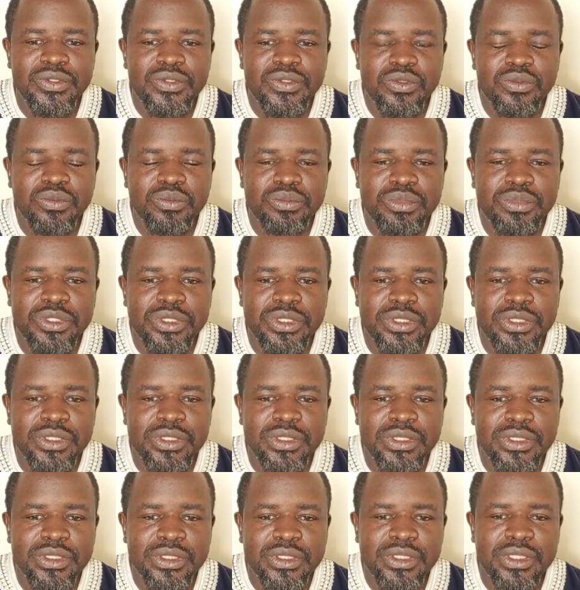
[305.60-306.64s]
to be
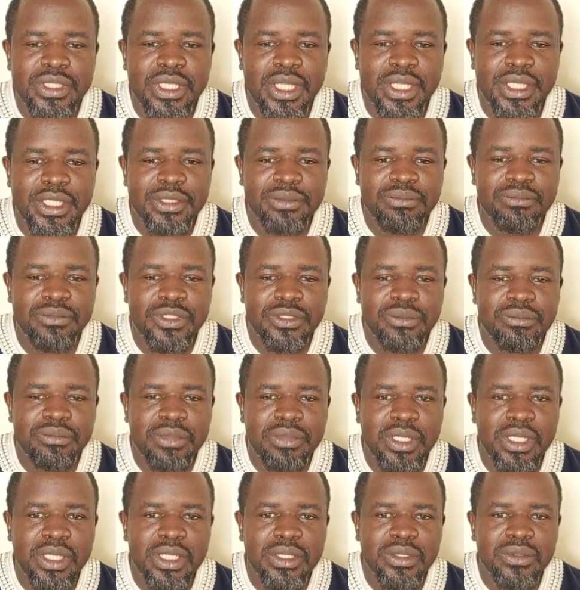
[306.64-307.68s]
dragging me
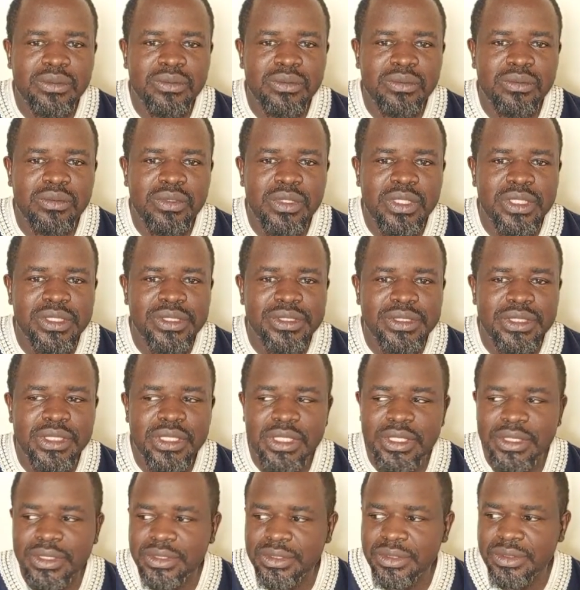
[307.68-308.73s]
back once the
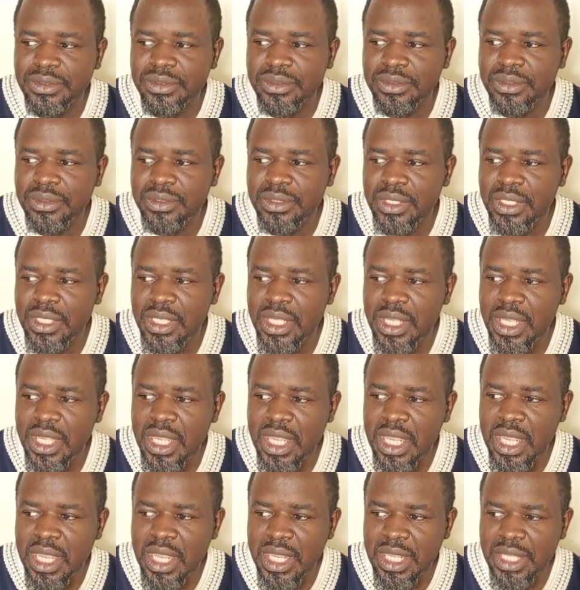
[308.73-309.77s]
lecture
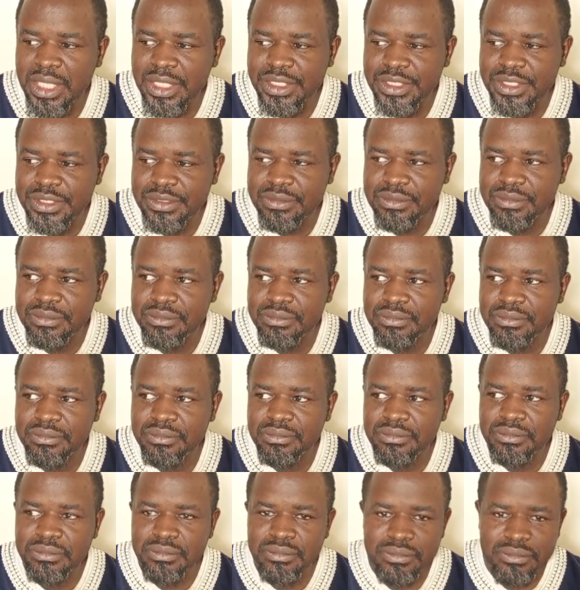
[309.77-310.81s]
has
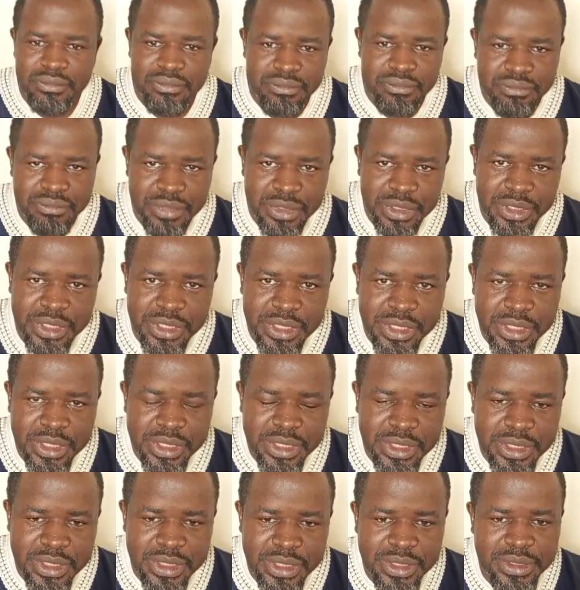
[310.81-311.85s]

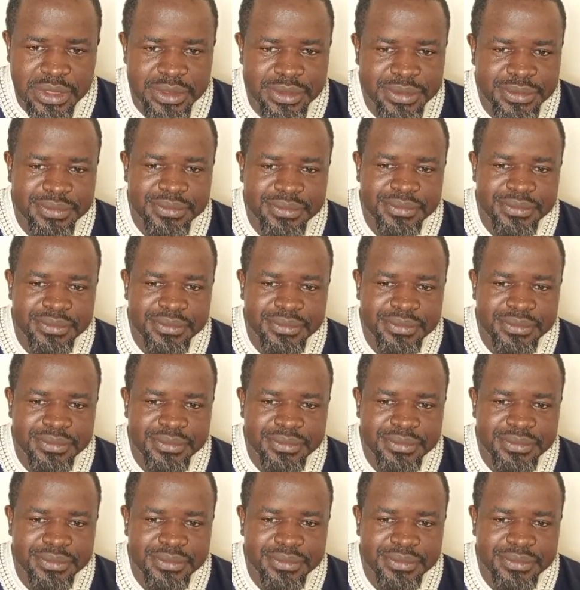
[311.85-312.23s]
begun.